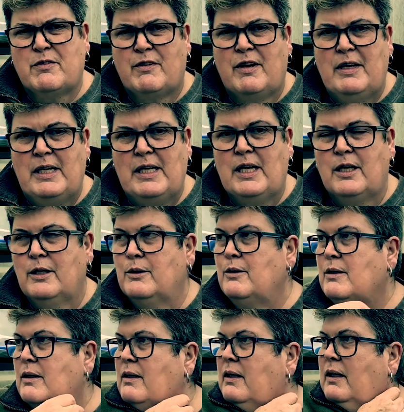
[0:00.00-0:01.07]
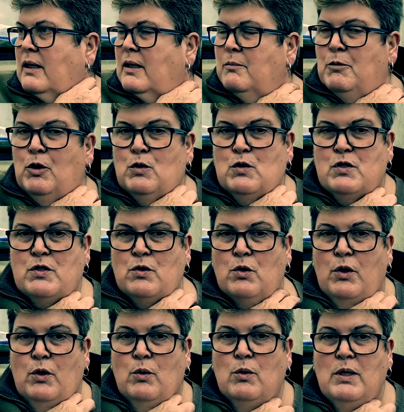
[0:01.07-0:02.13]
very low on
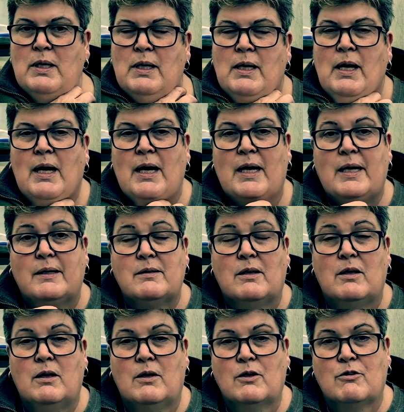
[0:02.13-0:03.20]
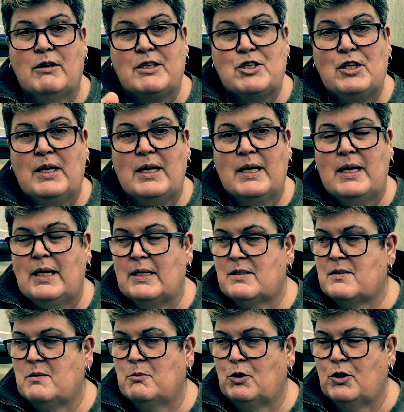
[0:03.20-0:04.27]
soil, and I'll gradually add
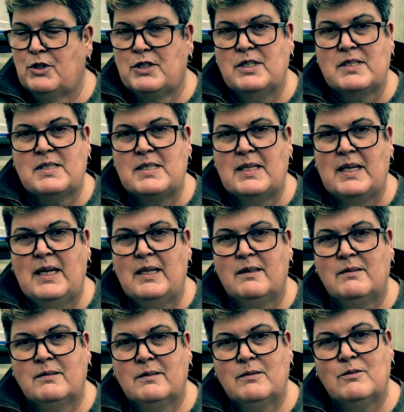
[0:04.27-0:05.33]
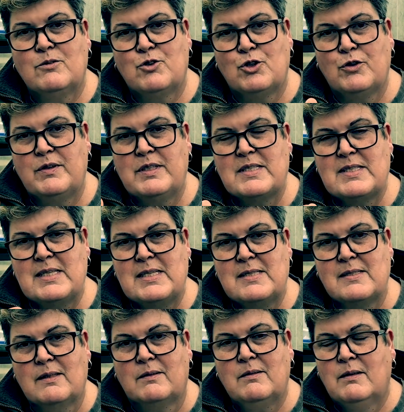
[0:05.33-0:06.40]
some goodness to that during the
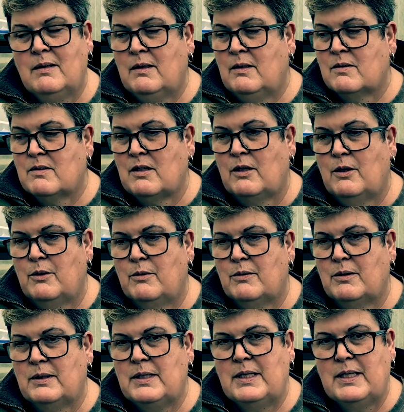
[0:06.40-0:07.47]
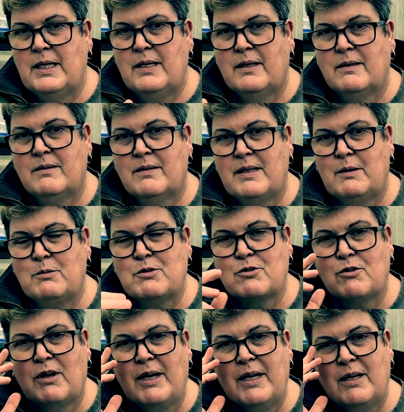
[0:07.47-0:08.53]
season. So yeah, that was
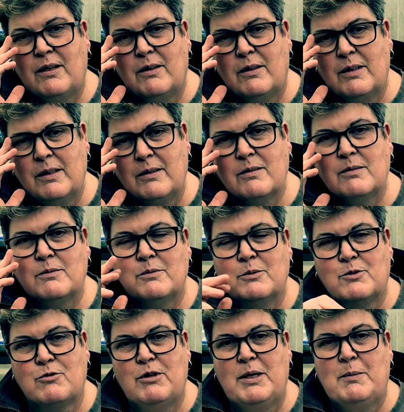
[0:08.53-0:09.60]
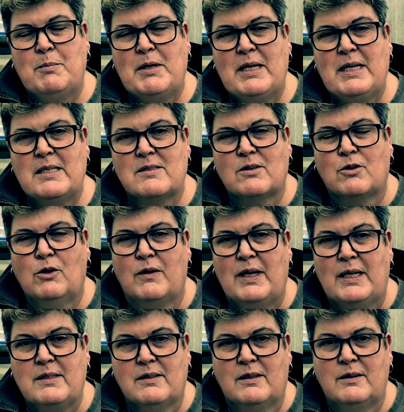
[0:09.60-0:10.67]
great. I was really pleased I got
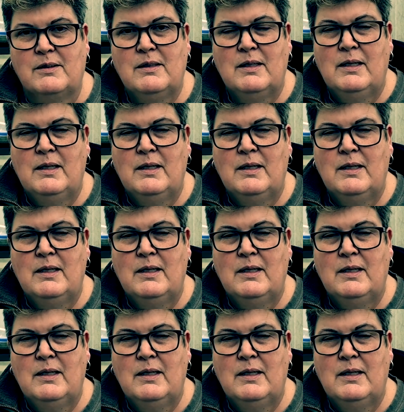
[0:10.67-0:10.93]
that done.